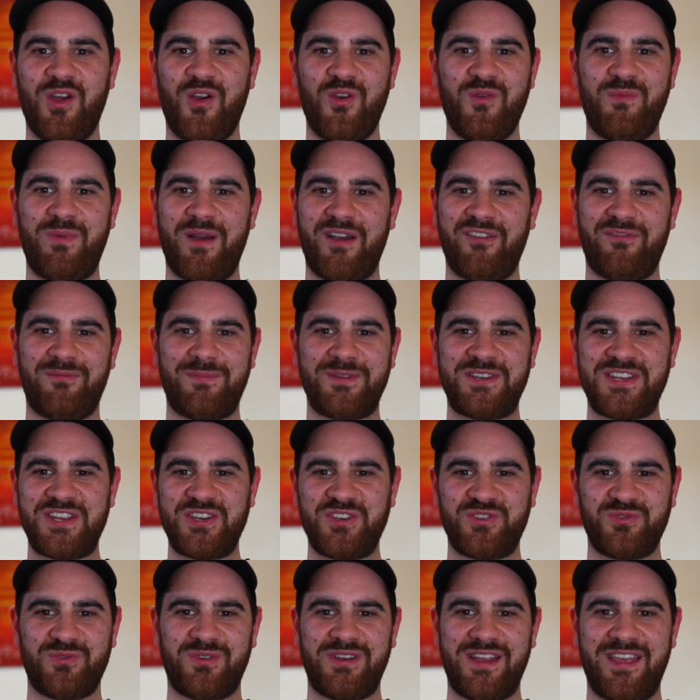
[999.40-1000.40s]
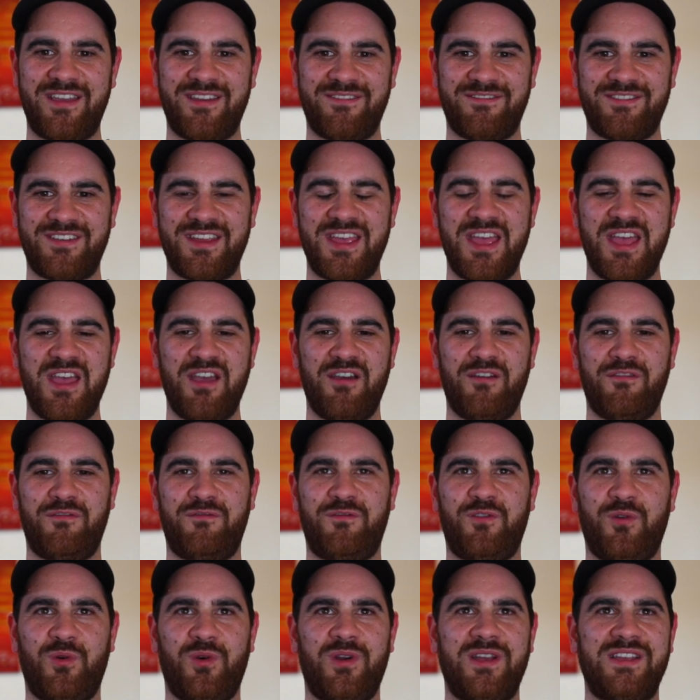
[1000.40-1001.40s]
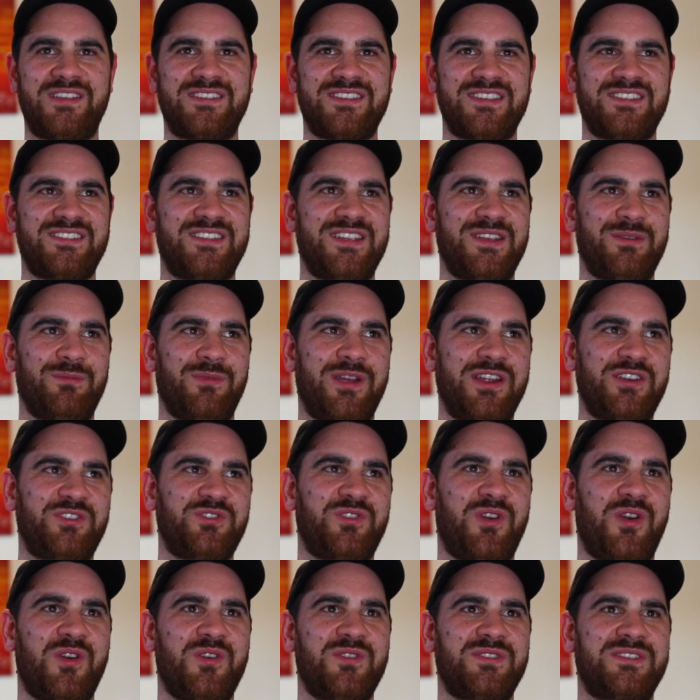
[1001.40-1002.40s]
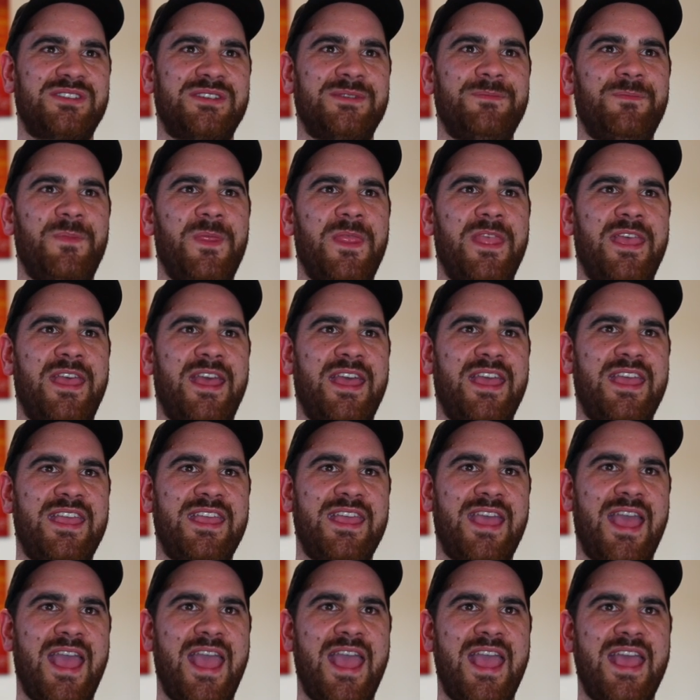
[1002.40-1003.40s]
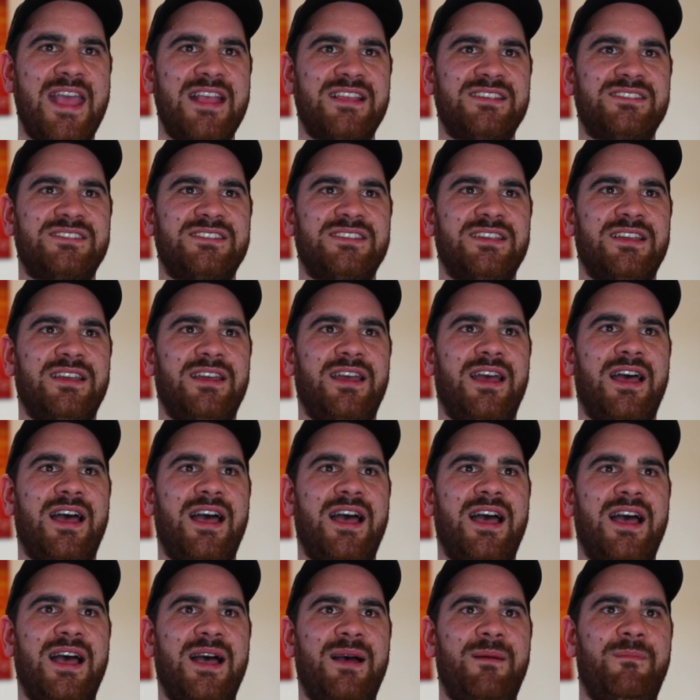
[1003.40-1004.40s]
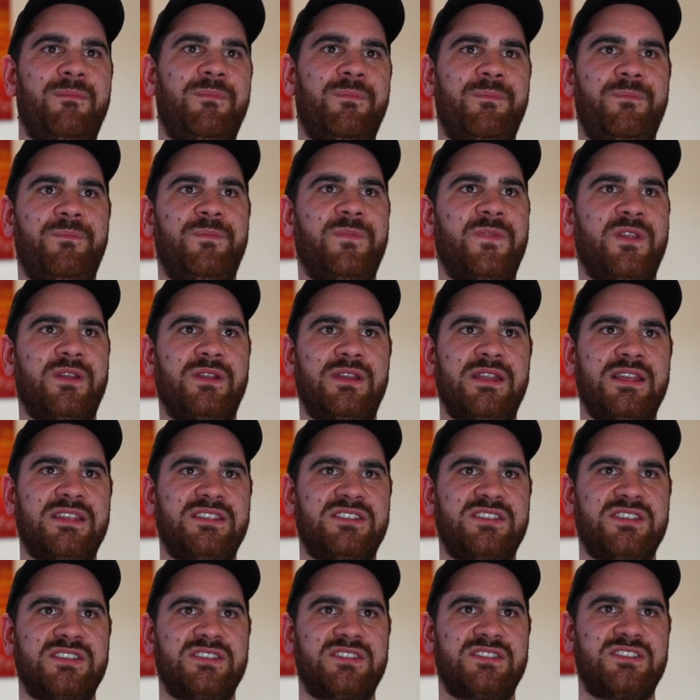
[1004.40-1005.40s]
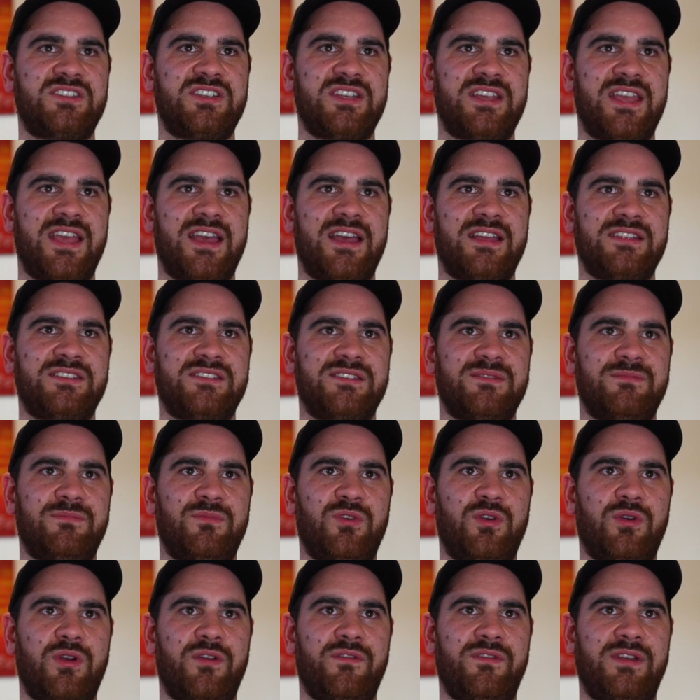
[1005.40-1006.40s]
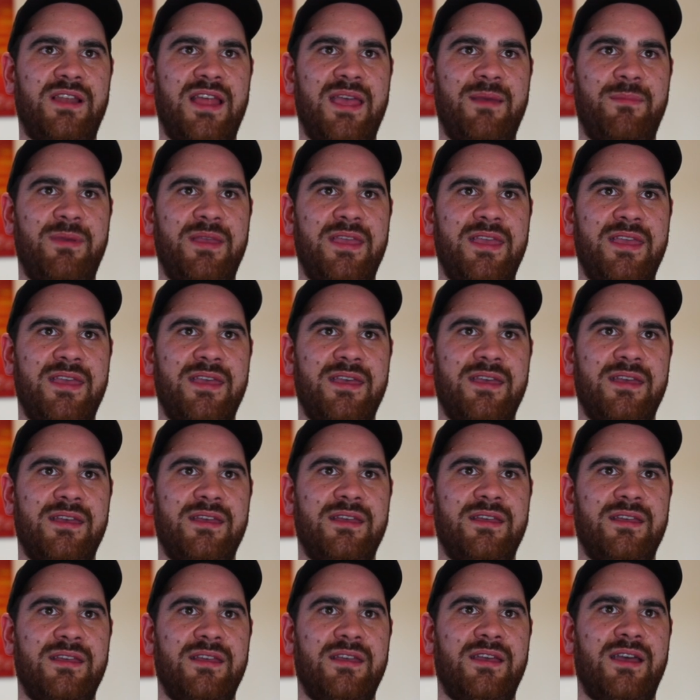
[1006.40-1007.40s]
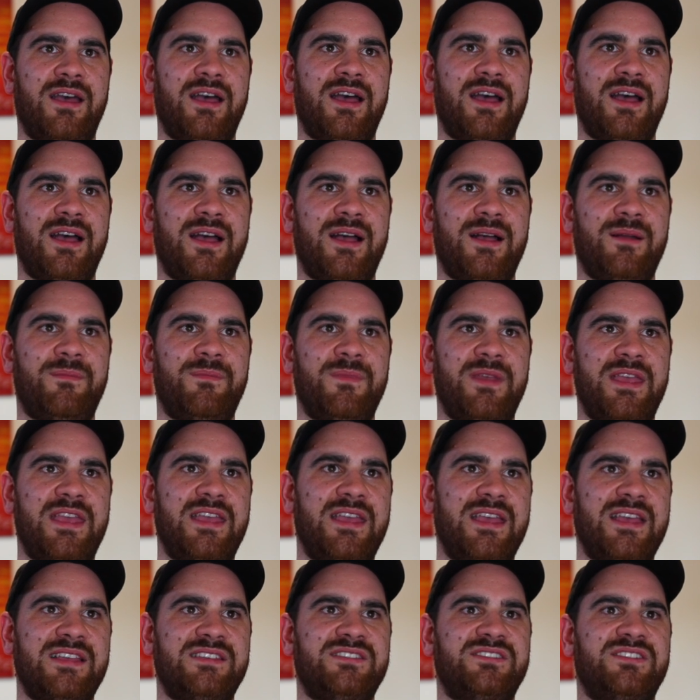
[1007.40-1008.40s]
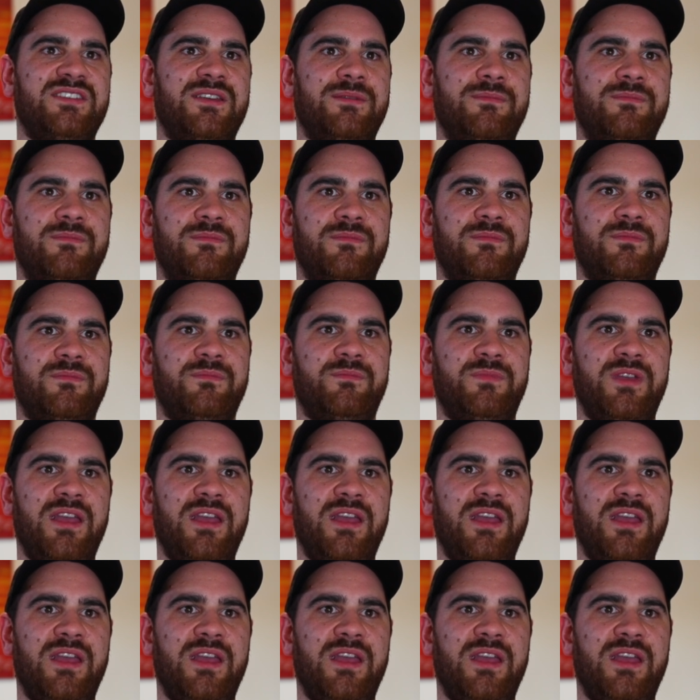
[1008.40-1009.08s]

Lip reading: buff potential left for existing retros. He has, let's just check out some more overlap here. He has some,